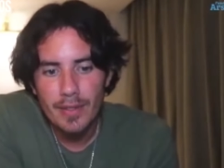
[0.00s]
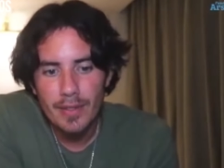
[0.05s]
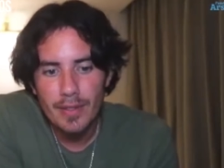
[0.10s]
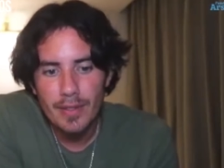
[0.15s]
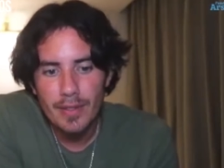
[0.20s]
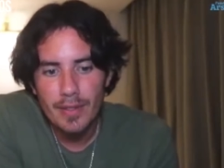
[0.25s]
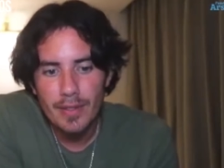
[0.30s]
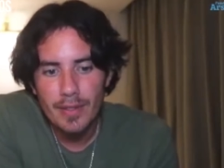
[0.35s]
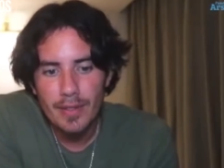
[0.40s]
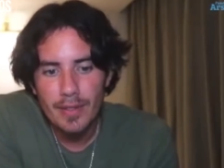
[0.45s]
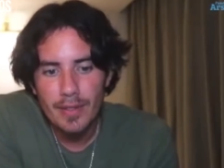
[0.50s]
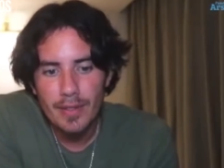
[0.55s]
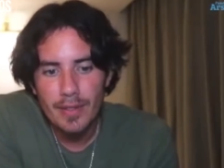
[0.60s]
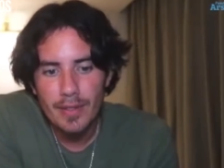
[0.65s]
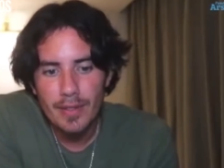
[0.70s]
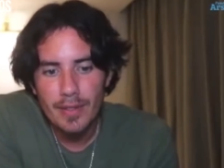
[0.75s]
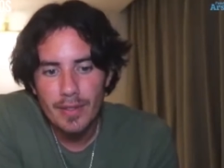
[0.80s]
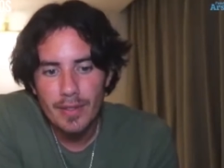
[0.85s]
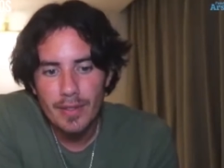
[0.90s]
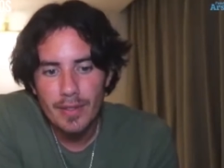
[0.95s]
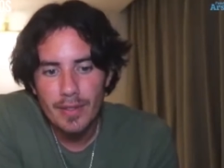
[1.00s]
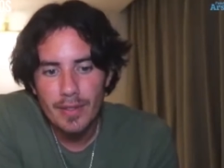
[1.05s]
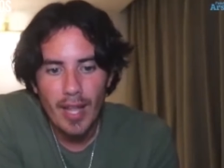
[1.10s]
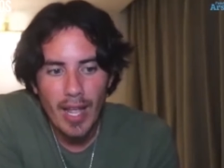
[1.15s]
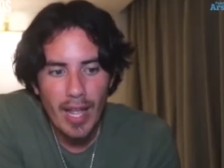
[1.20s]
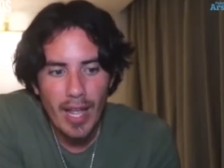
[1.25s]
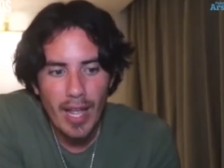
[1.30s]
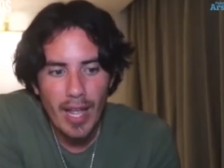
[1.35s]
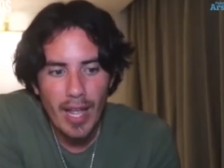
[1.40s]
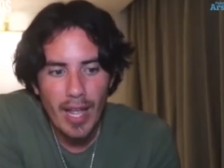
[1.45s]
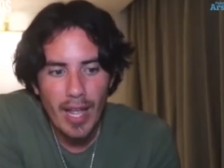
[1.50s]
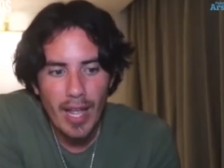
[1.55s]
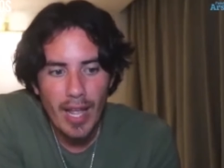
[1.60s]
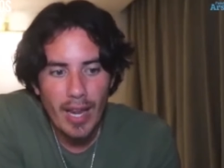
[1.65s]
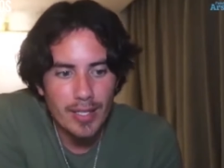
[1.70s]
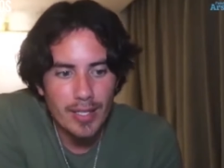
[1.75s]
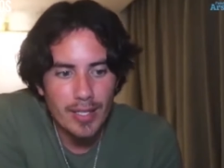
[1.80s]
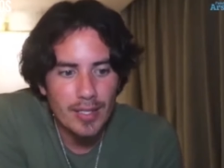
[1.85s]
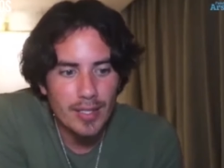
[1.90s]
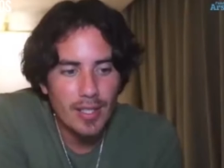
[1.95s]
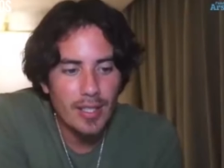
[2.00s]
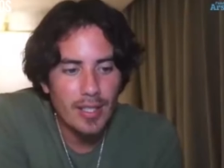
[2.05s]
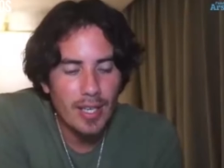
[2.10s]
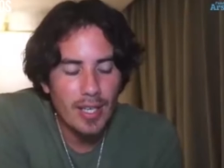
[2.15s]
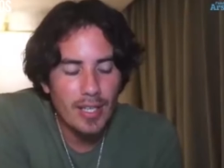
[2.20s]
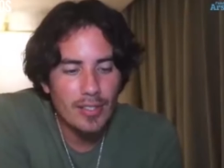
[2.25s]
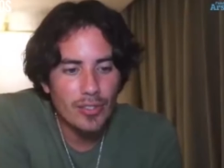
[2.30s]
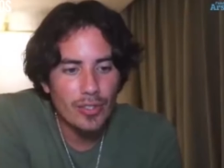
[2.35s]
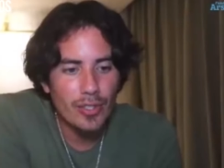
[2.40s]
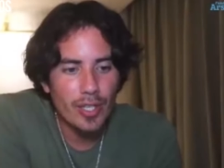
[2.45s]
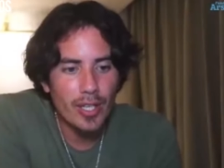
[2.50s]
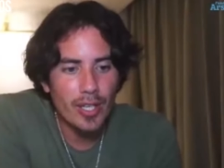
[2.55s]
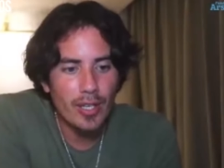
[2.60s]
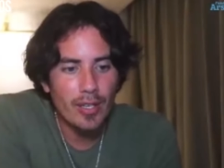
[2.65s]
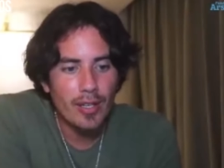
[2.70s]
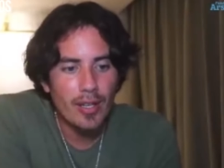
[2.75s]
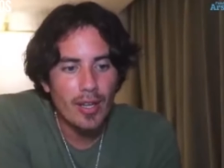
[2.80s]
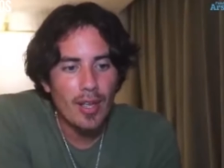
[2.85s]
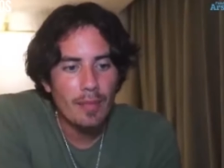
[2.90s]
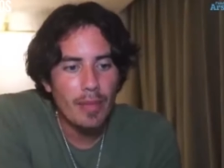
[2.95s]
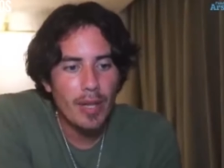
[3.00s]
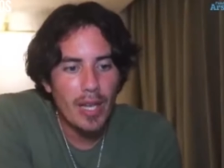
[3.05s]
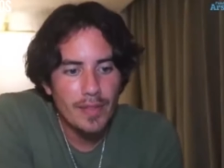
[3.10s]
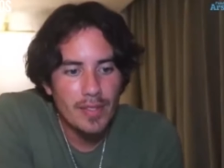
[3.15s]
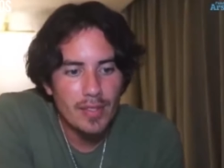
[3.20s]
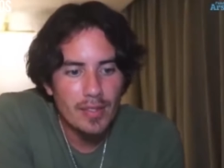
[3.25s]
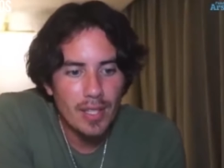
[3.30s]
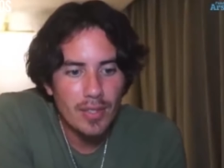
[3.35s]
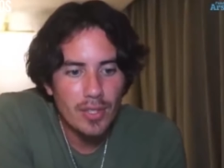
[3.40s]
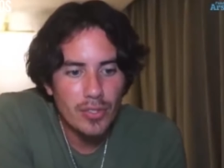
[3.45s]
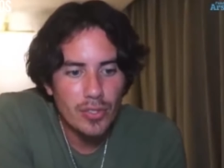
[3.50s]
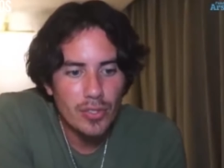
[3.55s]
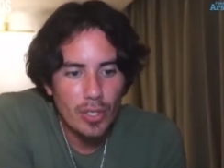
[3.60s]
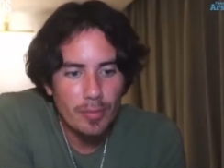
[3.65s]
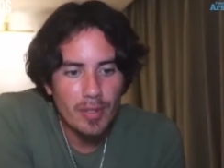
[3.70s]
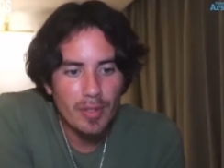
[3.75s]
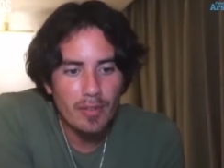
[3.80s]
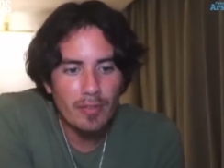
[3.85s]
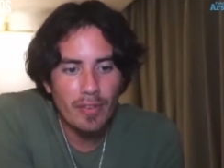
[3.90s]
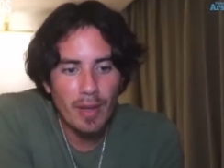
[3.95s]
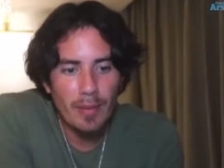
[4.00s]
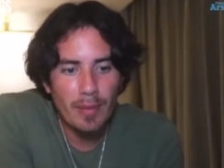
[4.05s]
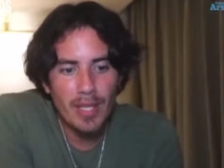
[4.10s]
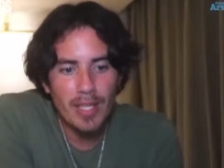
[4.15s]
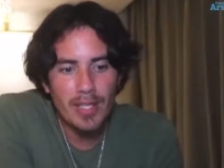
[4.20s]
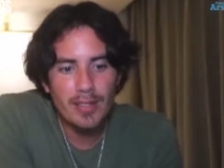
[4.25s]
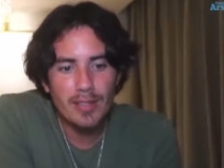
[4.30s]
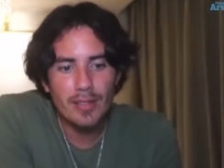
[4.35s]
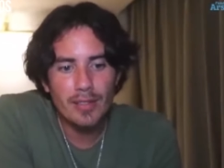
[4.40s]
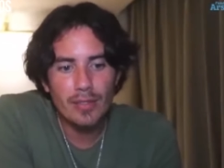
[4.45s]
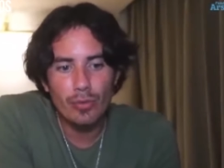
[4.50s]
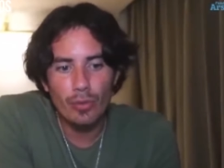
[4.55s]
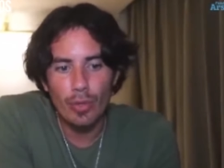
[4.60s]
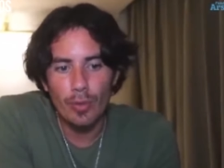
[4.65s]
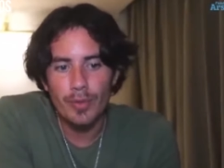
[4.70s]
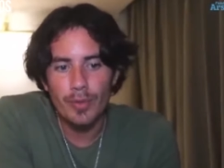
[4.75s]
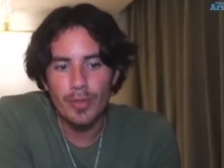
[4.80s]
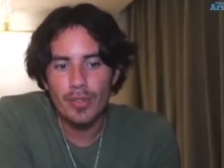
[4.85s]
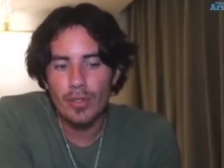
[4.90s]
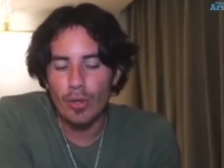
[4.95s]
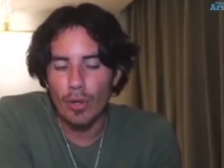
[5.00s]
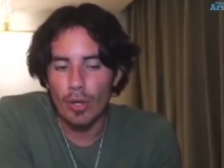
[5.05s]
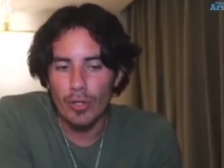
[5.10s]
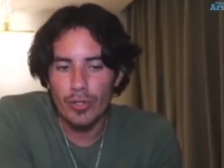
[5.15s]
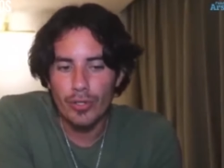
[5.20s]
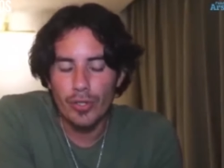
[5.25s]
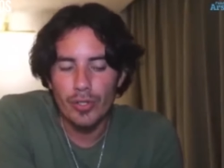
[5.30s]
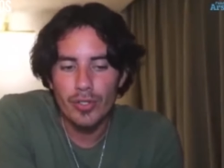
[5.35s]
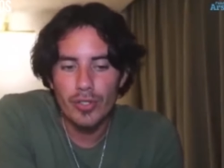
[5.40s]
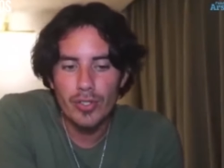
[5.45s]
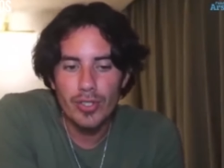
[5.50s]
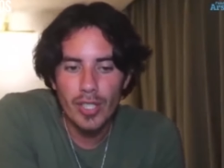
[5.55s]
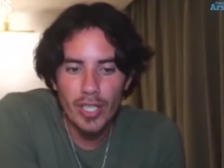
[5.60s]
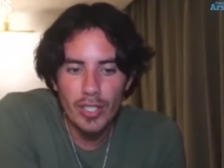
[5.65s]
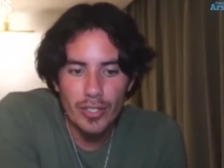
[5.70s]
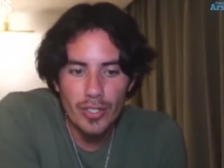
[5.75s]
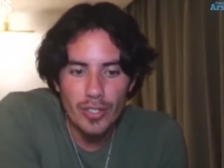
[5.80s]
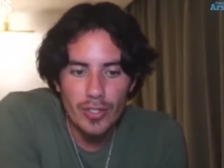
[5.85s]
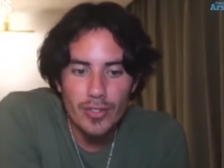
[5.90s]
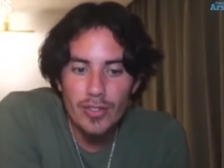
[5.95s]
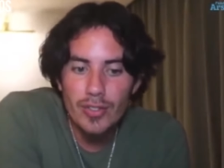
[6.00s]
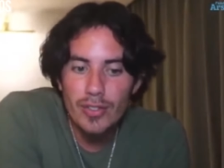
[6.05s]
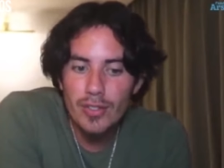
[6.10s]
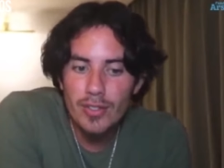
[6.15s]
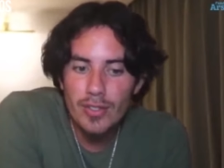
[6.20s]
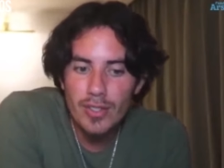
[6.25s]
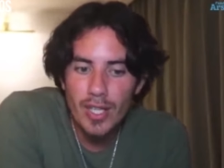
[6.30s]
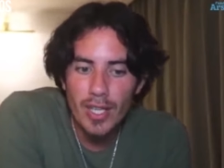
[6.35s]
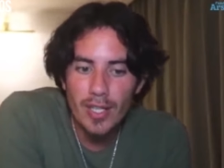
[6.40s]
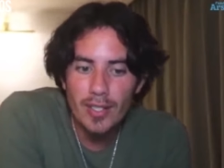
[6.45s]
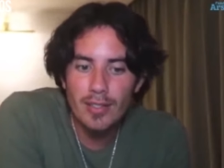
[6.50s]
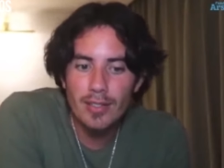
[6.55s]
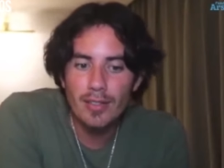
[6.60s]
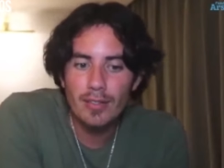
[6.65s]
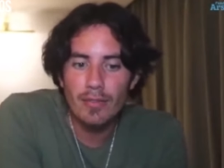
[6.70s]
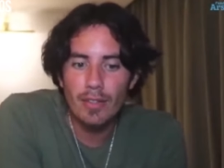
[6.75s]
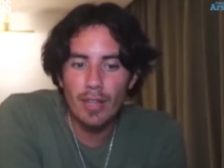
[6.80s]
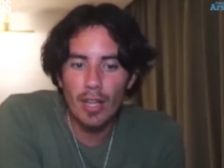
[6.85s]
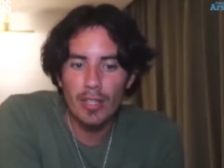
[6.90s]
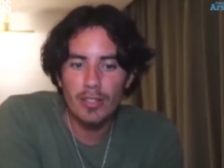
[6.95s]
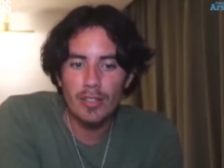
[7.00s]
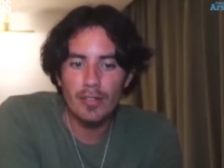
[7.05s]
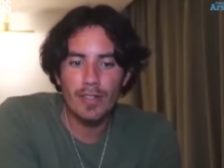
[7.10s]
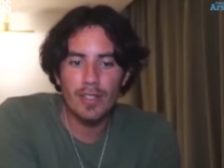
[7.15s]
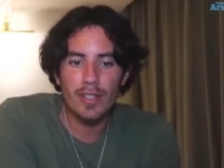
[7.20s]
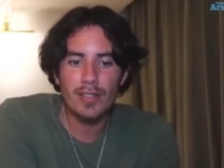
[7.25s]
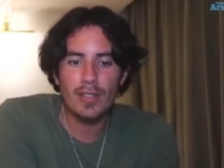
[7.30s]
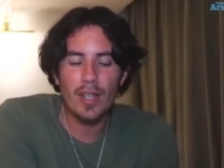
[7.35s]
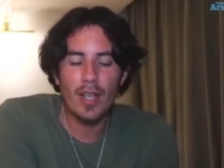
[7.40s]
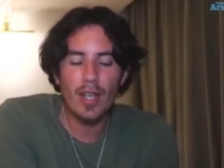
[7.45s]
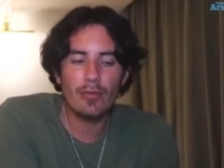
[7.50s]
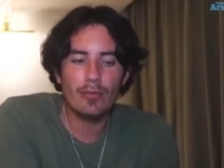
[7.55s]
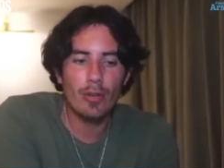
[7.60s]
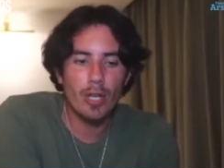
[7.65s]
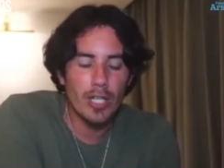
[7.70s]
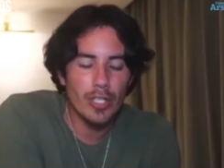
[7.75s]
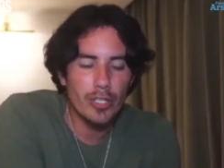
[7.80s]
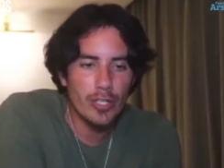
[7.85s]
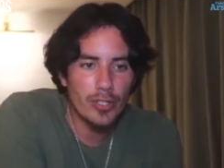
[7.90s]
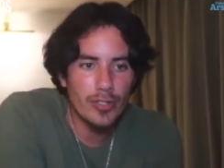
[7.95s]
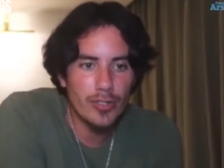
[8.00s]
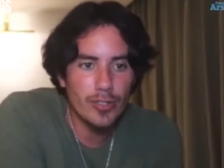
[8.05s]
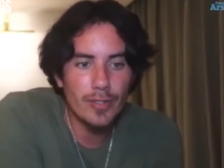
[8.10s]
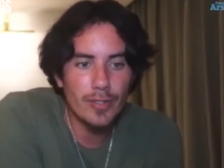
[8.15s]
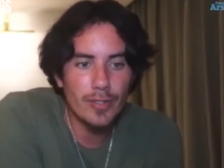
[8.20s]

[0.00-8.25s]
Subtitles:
that are inherent in history, beliefs that determine families, groups, cultures, nations, states, philosophies, and religions.